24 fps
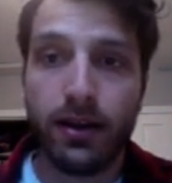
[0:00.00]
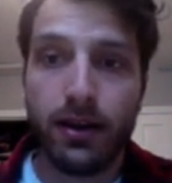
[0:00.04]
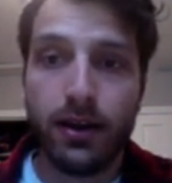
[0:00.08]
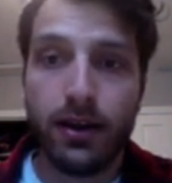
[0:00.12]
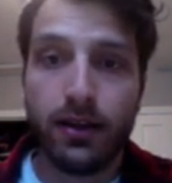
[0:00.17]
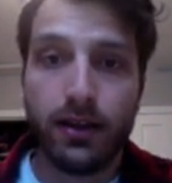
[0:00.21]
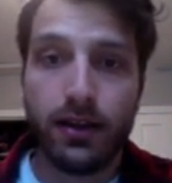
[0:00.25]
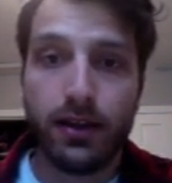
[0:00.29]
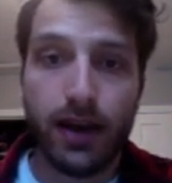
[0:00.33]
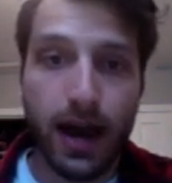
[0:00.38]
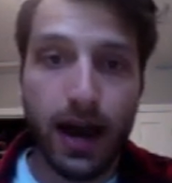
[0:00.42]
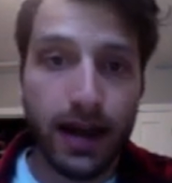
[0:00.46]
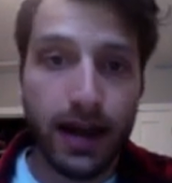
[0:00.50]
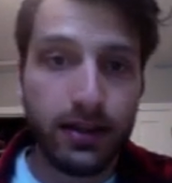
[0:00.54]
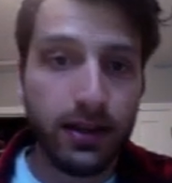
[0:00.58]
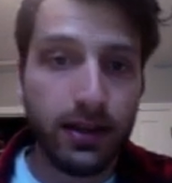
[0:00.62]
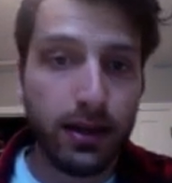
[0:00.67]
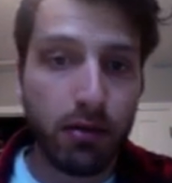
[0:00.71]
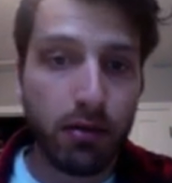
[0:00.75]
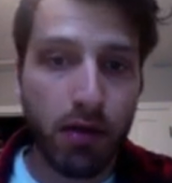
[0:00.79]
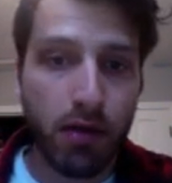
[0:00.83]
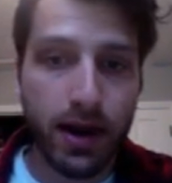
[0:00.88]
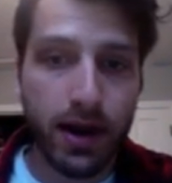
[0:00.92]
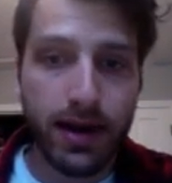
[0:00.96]
The idea
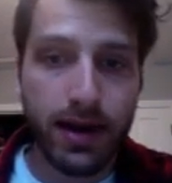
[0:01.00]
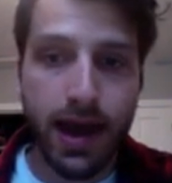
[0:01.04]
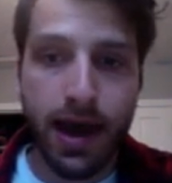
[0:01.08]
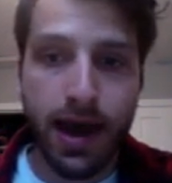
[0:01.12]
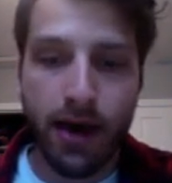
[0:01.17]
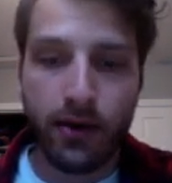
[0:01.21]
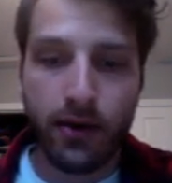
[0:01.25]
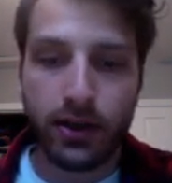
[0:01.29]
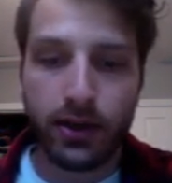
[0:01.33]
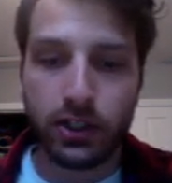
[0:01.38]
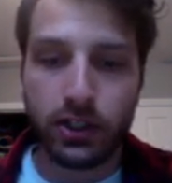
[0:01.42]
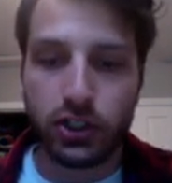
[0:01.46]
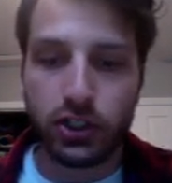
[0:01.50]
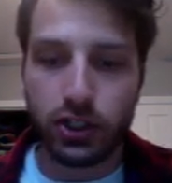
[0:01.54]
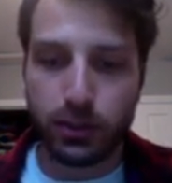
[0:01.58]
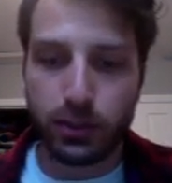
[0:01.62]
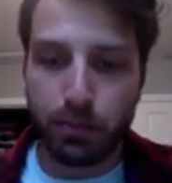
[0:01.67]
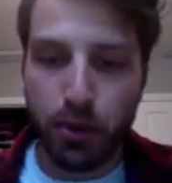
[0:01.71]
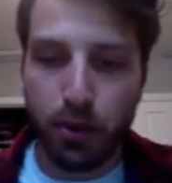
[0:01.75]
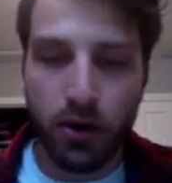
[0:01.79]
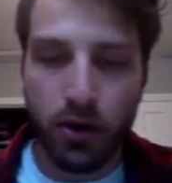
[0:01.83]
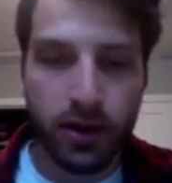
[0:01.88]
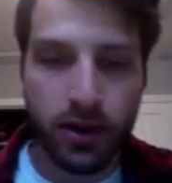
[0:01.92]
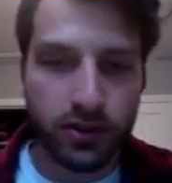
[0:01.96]
right now is just
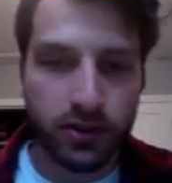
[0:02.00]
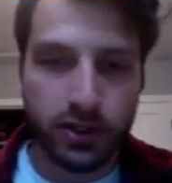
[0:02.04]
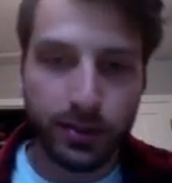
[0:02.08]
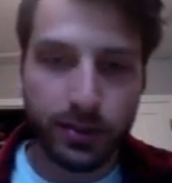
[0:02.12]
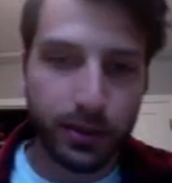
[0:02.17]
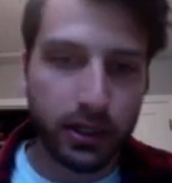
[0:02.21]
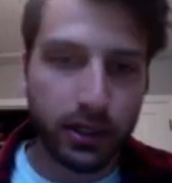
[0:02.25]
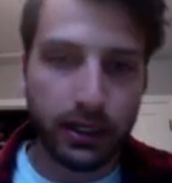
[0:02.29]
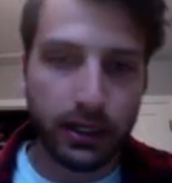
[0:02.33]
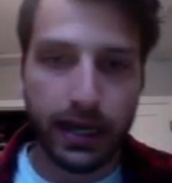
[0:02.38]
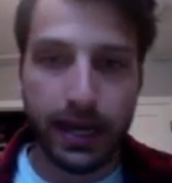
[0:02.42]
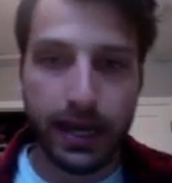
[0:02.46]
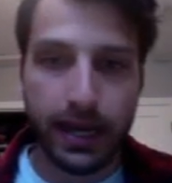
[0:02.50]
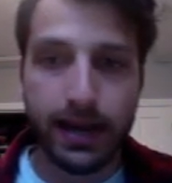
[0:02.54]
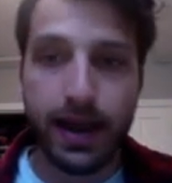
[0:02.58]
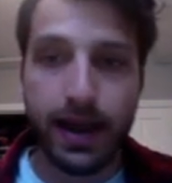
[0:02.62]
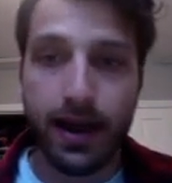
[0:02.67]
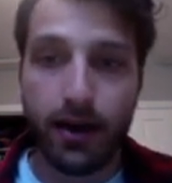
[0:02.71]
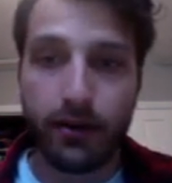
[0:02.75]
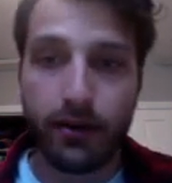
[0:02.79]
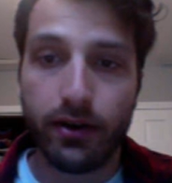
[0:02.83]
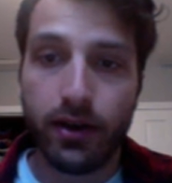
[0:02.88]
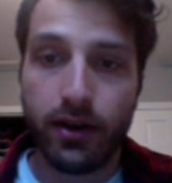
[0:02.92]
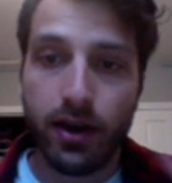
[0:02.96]
putting some clay
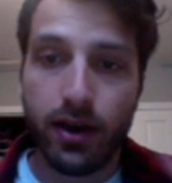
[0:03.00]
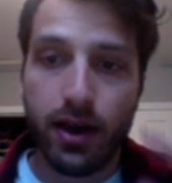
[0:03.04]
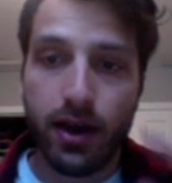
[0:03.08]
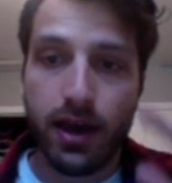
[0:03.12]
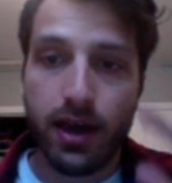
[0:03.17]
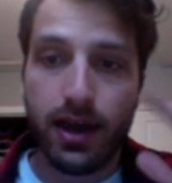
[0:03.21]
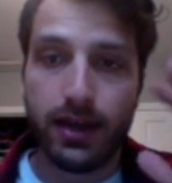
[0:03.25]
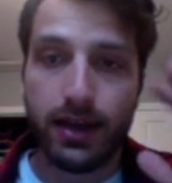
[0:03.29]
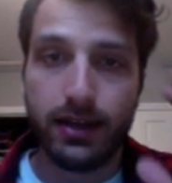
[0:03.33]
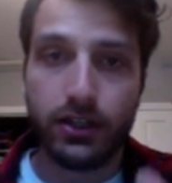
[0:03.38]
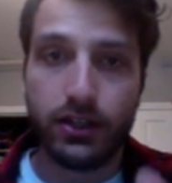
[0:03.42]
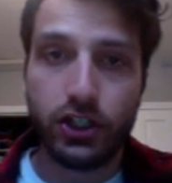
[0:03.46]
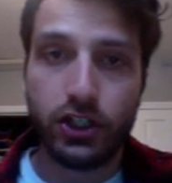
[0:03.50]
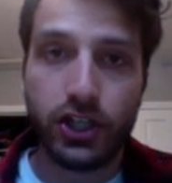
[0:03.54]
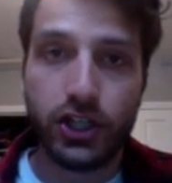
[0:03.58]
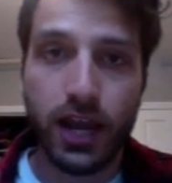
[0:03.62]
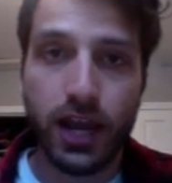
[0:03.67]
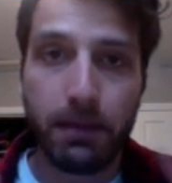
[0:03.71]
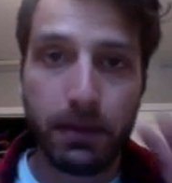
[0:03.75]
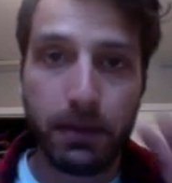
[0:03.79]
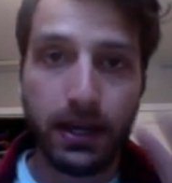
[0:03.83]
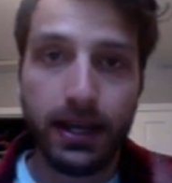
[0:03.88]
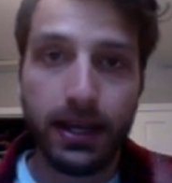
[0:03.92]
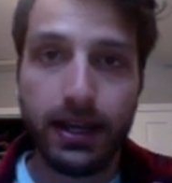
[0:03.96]
down and
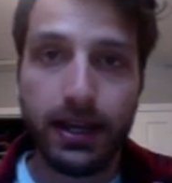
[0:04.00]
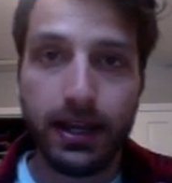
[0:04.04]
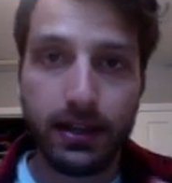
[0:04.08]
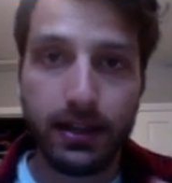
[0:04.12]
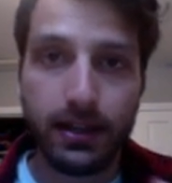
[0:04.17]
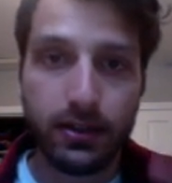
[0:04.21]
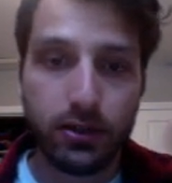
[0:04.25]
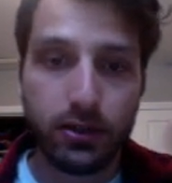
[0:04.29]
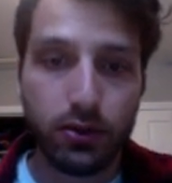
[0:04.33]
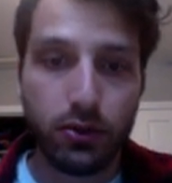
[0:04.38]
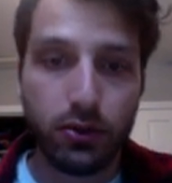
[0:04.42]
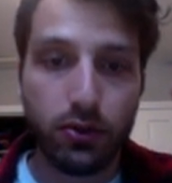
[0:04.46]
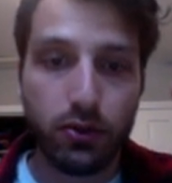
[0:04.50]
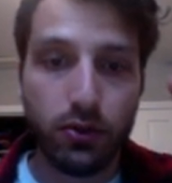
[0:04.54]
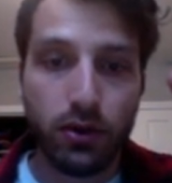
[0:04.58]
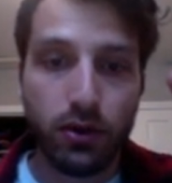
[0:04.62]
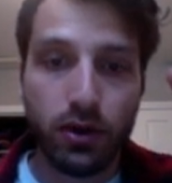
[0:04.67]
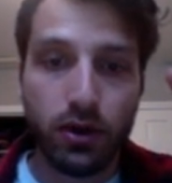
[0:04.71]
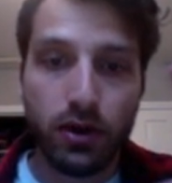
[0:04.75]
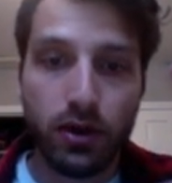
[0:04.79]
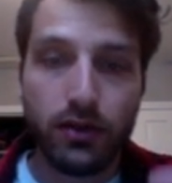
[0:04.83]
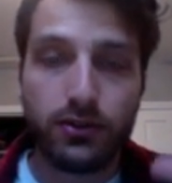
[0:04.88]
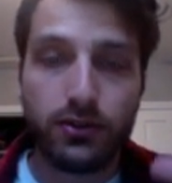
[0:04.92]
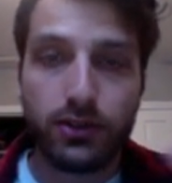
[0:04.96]
shaping it into
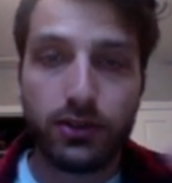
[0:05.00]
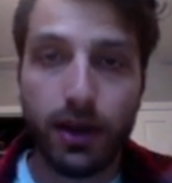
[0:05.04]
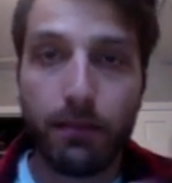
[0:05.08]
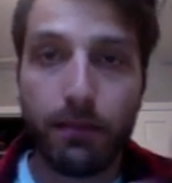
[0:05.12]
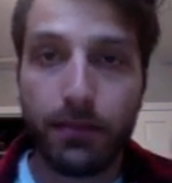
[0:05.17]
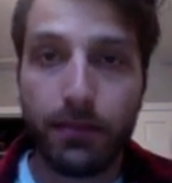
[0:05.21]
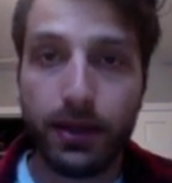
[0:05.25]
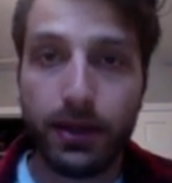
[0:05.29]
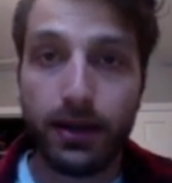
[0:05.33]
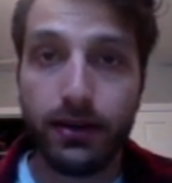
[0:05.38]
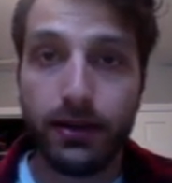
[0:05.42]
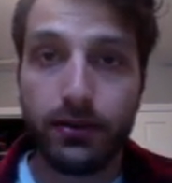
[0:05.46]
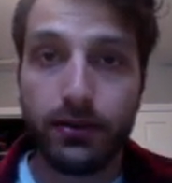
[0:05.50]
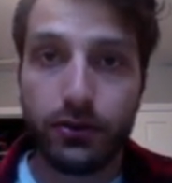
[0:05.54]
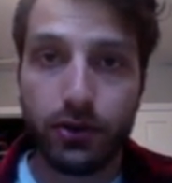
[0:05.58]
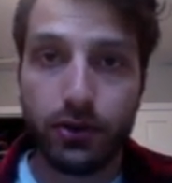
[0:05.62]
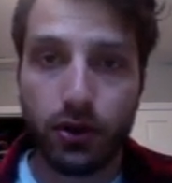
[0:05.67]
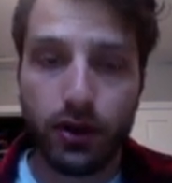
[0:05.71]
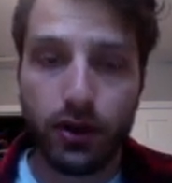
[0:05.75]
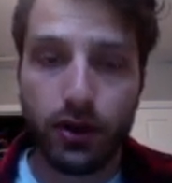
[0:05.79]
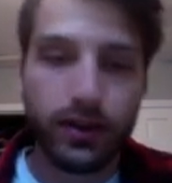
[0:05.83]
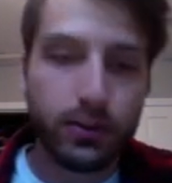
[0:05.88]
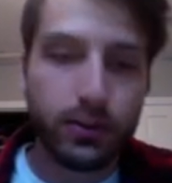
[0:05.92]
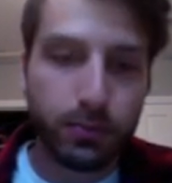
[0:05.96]
something. So
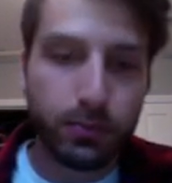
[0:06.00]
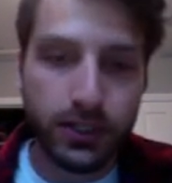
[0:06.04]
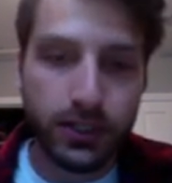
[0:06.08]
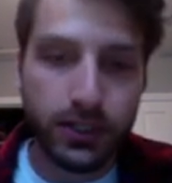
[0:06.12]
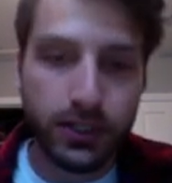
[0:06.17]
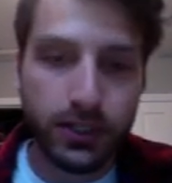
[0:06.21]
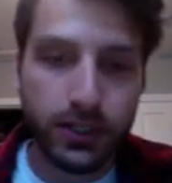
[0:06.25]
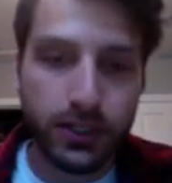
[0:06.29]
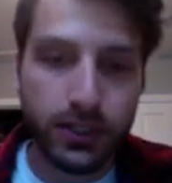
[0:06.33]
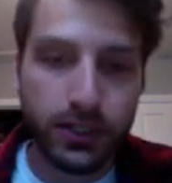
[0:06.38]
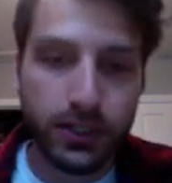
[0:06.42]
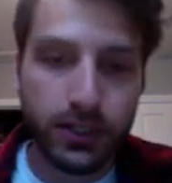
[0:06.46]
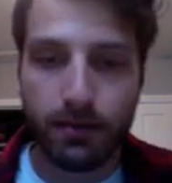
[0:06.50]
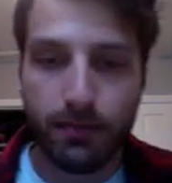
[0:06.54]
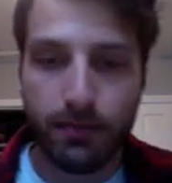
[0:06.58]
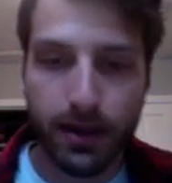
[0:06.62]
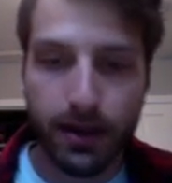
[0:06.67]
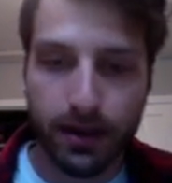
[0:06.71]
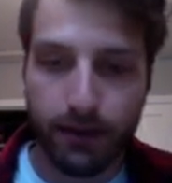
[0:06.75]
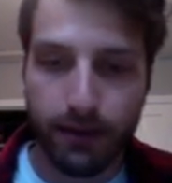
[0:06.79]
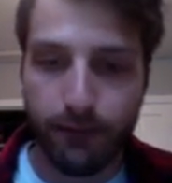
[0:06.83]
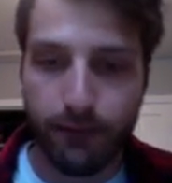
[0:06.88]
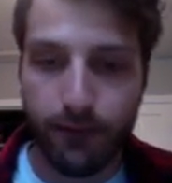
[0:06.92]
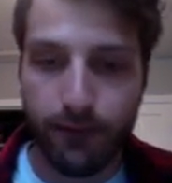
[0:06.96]
let's say I'm trying to make a
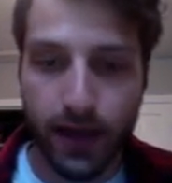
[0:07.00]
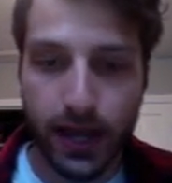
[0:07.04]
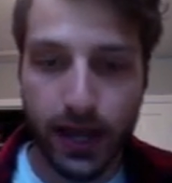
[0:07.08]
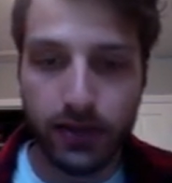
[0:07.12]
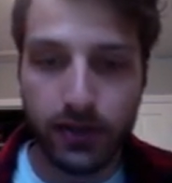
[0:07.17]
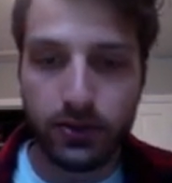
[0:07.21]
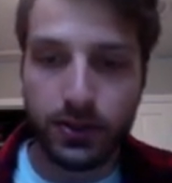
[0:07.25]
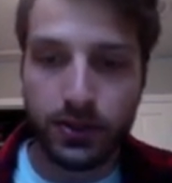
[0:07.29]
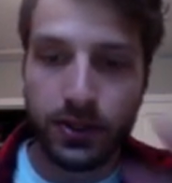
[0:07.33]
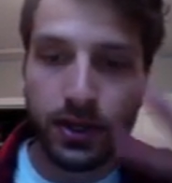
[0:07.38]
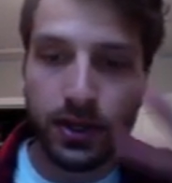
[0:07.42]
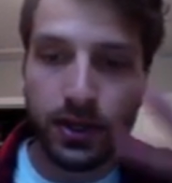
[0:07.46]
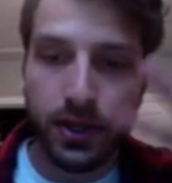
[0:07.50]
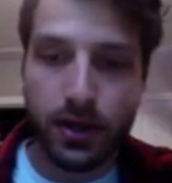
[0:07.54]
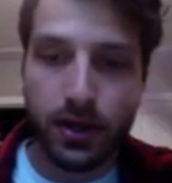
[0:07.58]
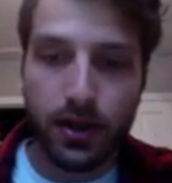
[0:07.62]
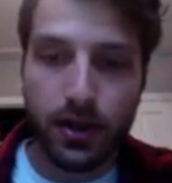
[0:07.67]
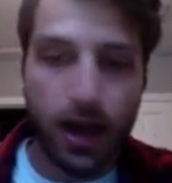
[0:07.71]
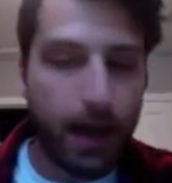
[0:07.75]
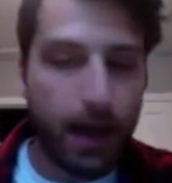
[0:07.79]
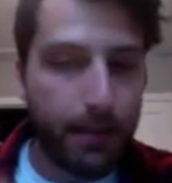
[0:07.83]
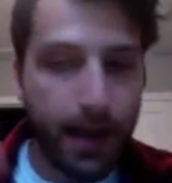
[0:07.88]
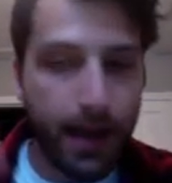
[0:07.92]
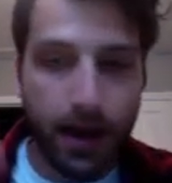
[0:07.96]
face.
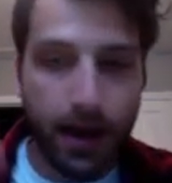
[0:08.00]
I'm now